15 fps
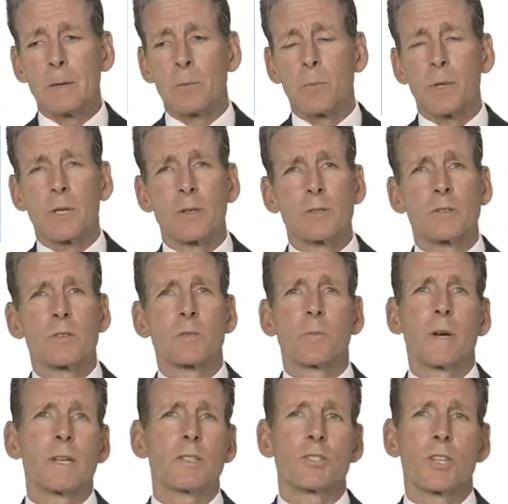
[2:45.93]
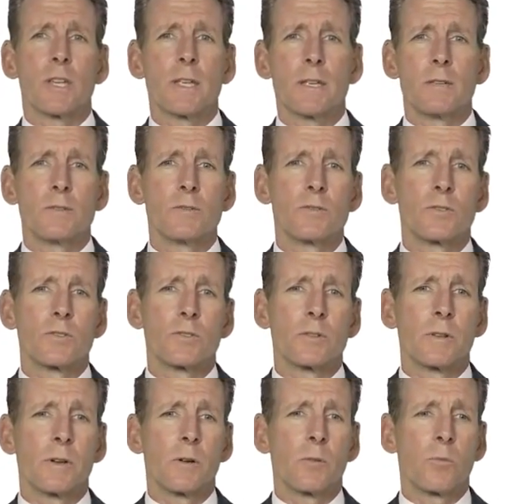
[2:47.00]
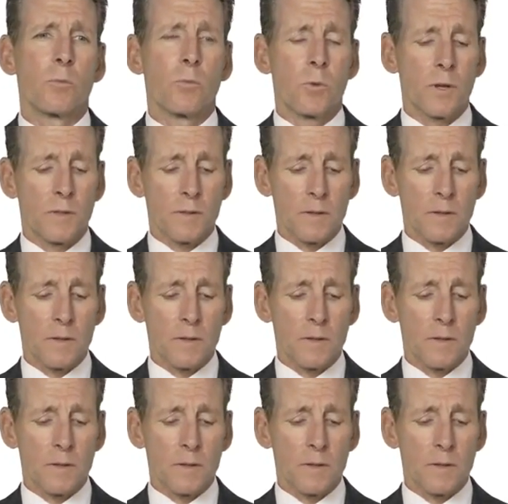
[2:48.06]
because this might change what